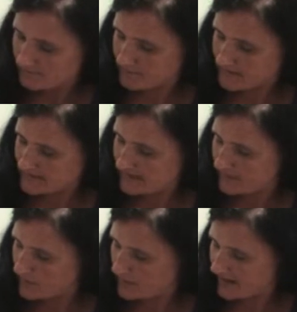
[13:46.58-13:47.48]
let's see,
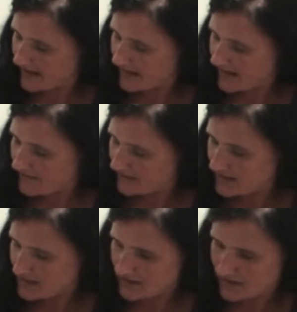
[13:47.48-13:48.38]
a word that I have
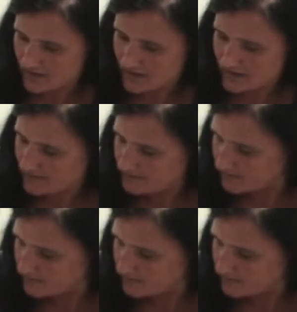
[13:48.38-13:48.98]
in here.